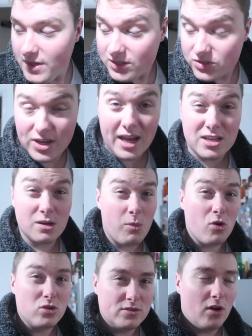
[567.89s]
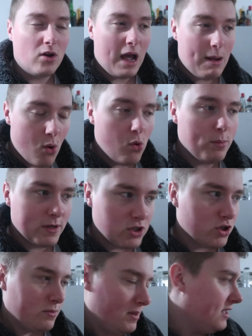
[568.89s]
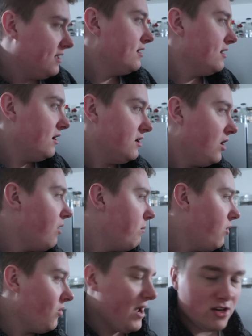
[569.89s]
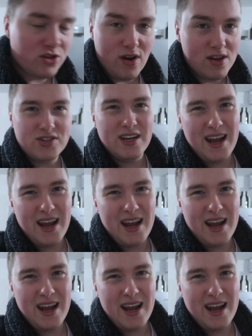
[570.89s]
So yeah, tomorrow's vlog I'm hoping should be a lot more interesting.